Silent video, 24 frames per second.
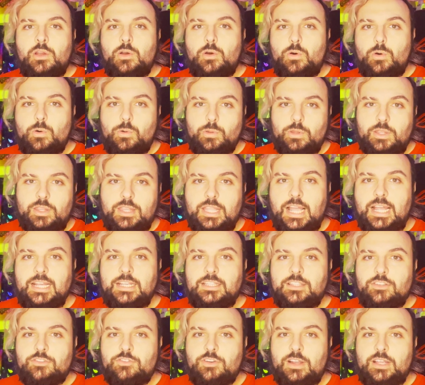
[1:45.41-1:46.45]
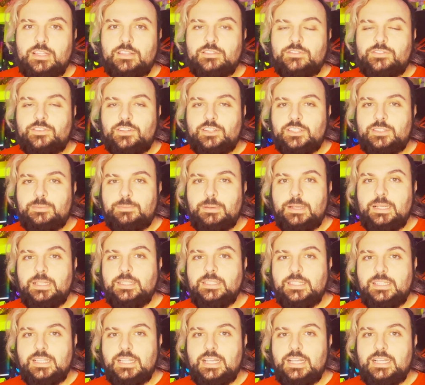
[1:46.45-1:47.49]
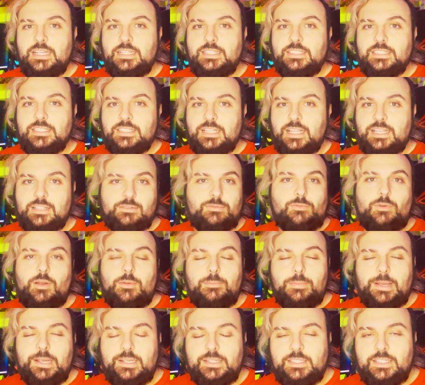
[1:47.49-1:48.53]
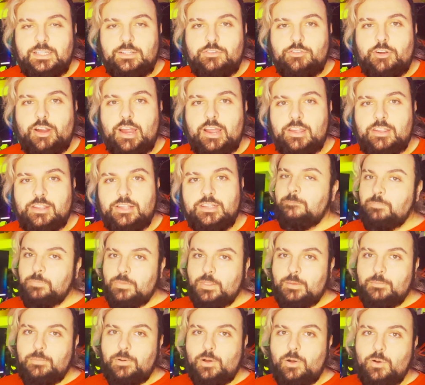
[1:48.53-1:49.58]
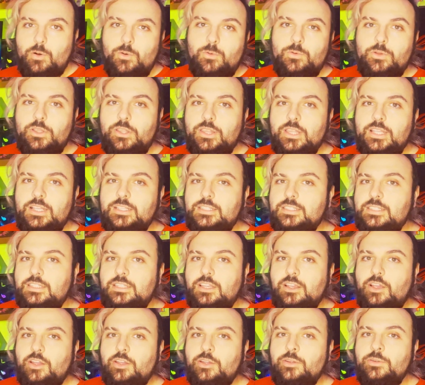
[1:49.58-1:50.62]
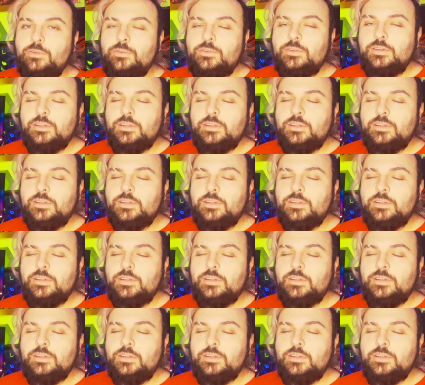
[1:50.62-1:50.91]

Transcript: or the data transfer speed it needs, and that's why it basically crashes. But all you need to do